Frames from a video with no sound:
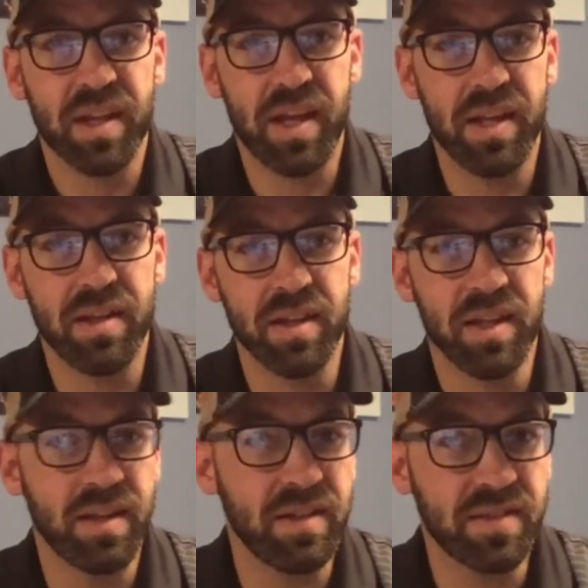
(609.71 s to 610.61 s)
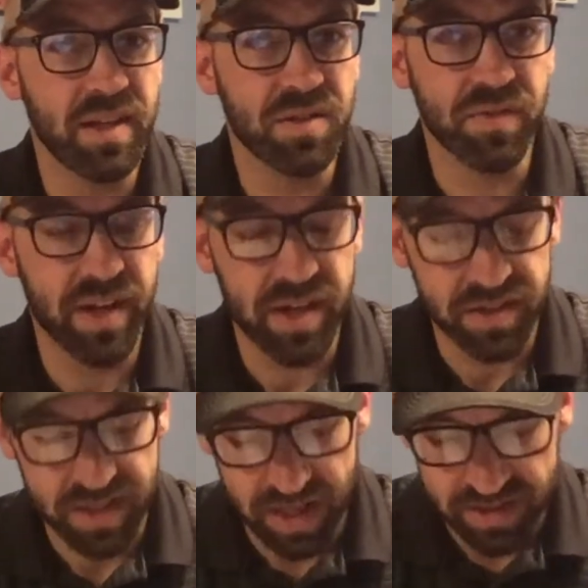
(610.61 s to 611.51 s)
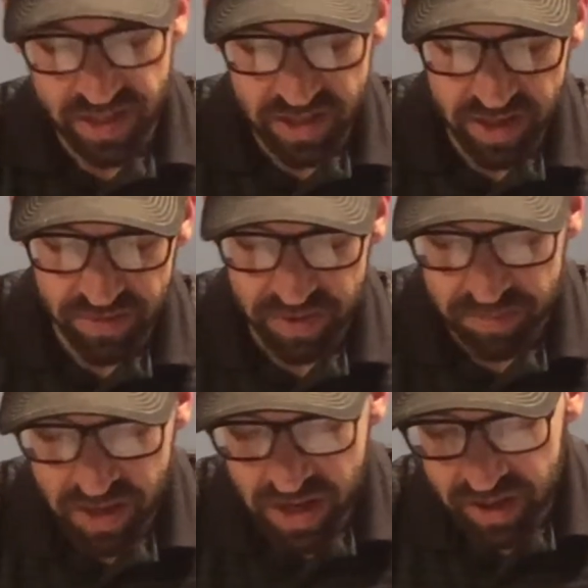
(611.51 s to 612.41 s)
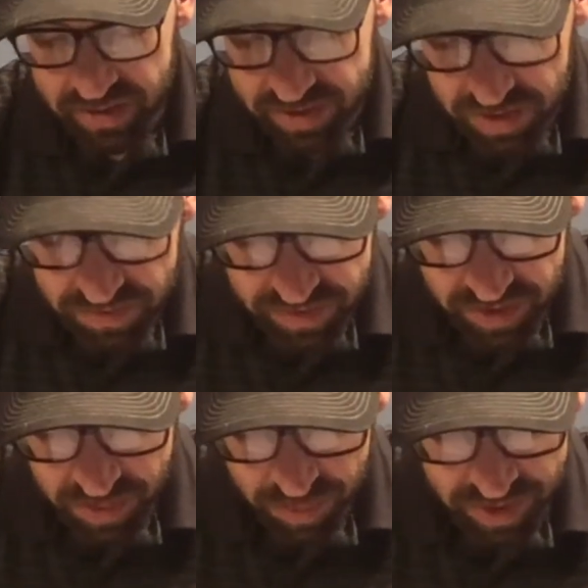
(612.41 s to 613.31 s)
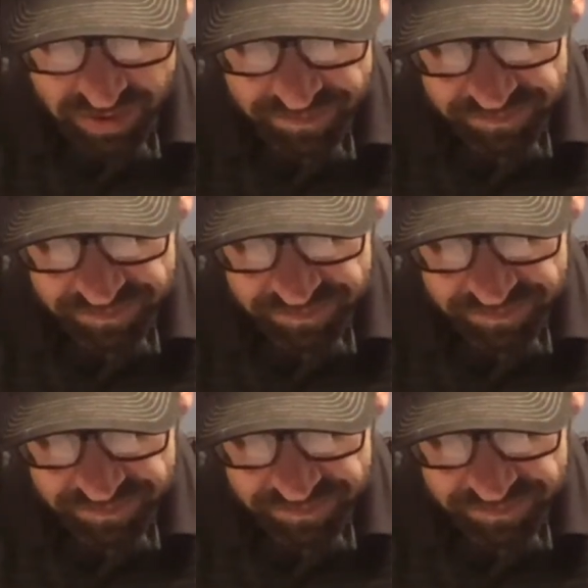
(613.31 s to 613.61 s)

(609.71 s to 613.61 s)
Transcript: and let these things over here just kind of take care of themselves in a way.